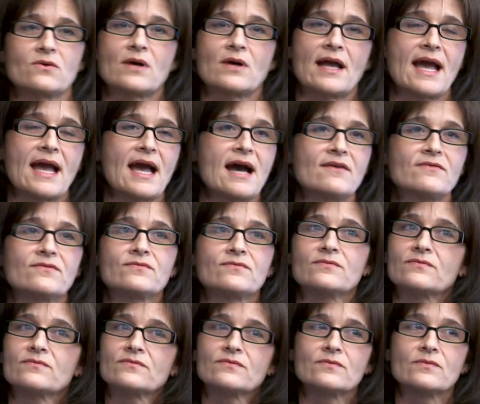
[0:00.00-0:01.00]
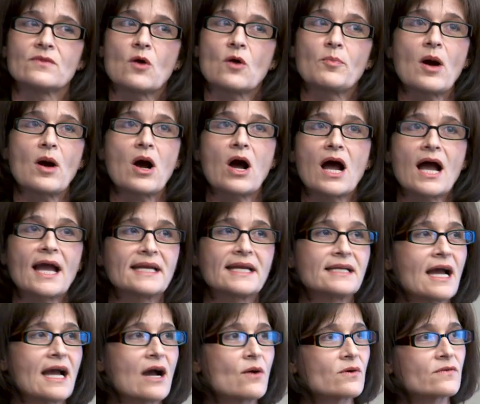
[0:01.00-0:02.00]
have
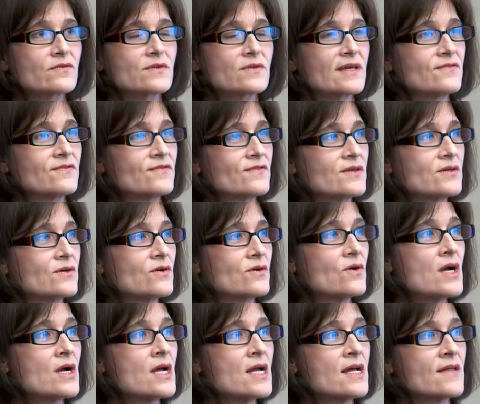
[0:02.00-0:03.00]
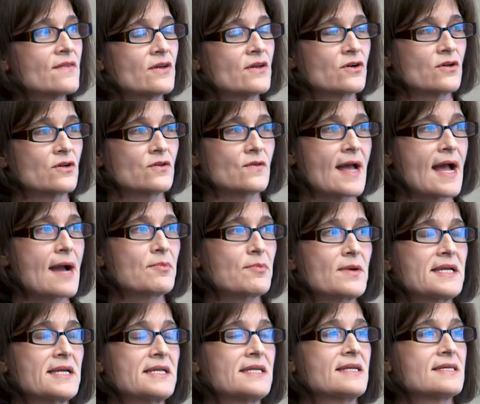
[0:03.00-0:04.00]
opine however they feel. They're
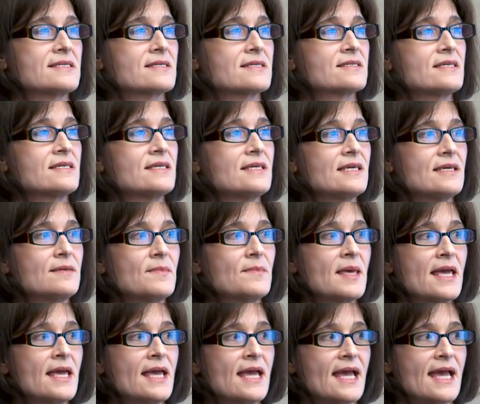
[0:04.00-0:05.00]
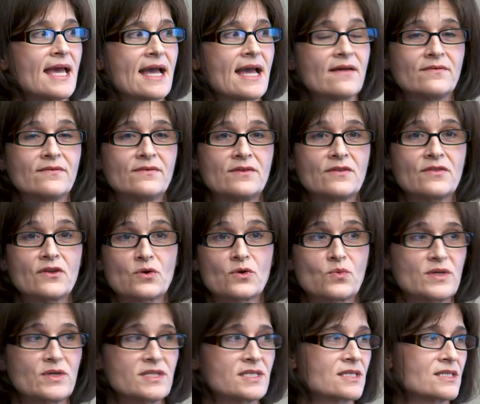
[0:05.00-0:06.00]
collaborating as a team, and their
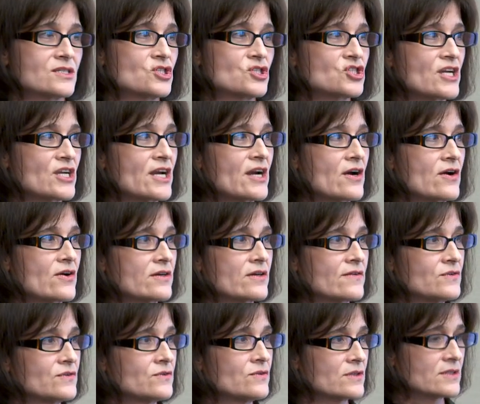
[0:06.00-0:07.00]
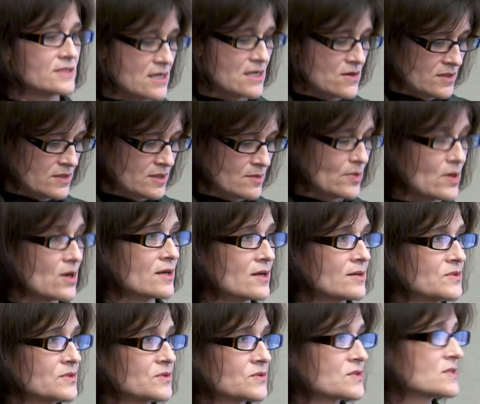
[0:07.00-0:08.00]
risk is shared. If you look down at the
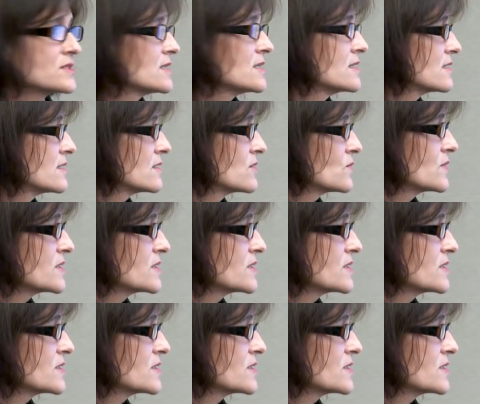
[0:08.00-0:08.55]
bottom, you'll see that the